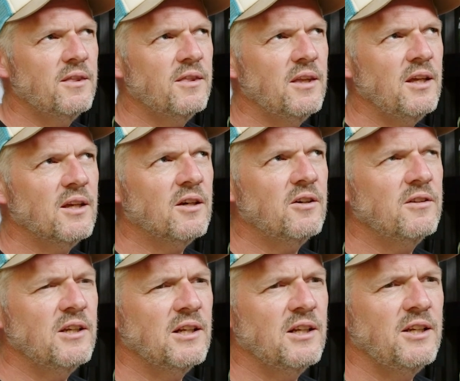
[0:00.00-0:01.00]
think
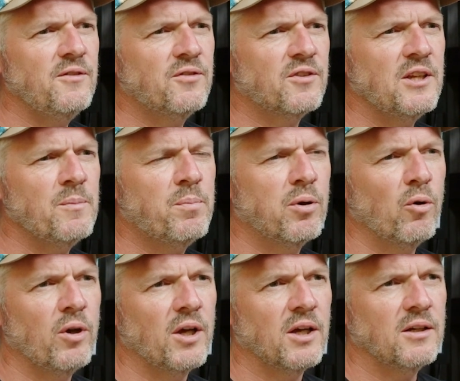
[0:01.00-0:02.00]
gardening leaves the
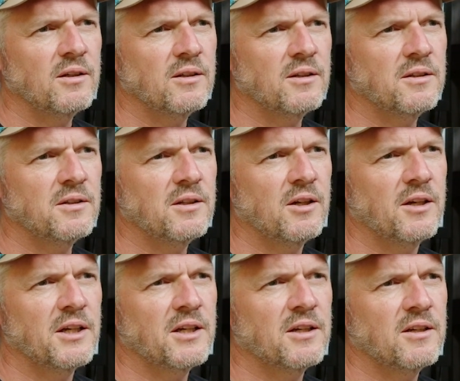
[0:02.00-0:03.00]
employer,
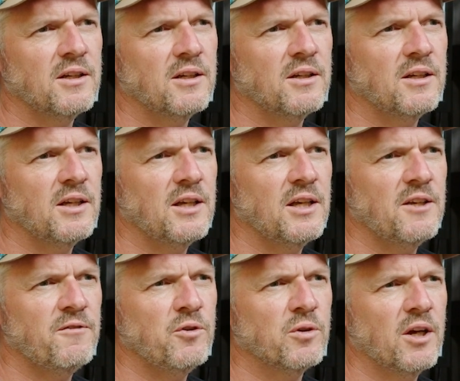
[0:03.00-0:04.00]
like
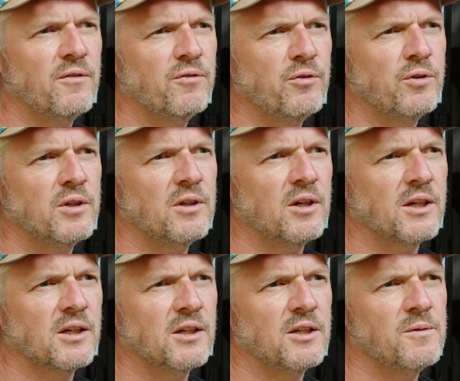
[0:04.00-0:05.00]
if you're going through a
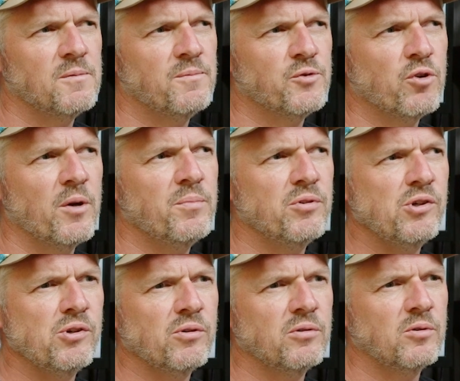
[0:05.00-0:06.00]

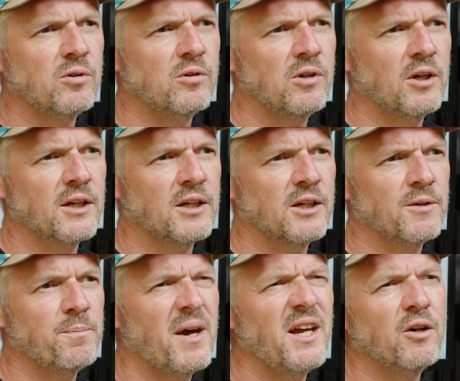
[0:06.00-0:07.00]
tribunal or like a
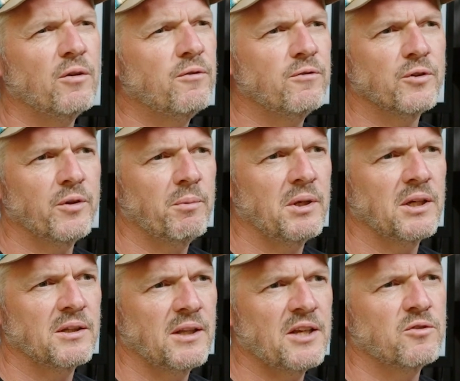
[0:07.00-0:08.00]
payoff or something,
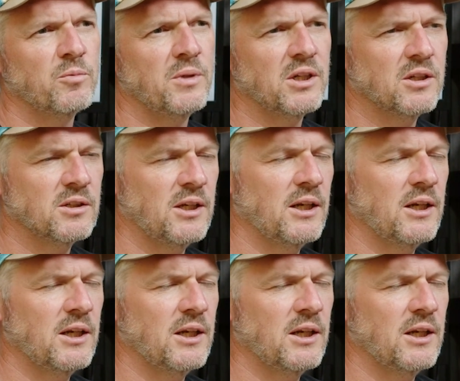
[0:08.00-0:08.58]
that's normally gardening.